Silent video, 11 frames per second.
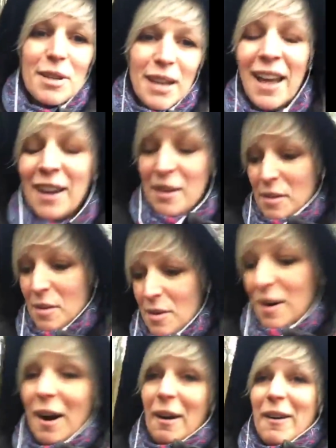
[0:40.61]
And I
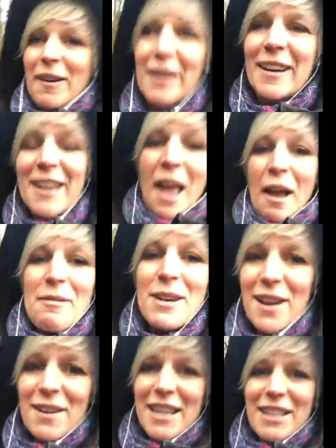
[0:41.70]
thought, we don't
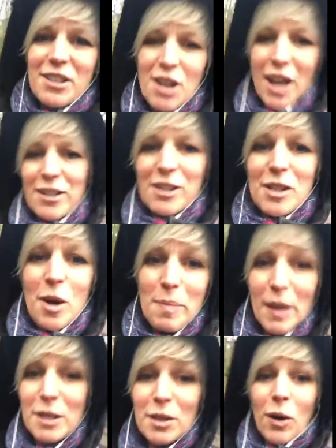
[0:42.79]
need to change the topic
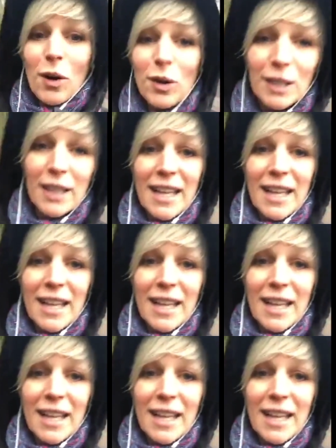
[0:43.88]
at all,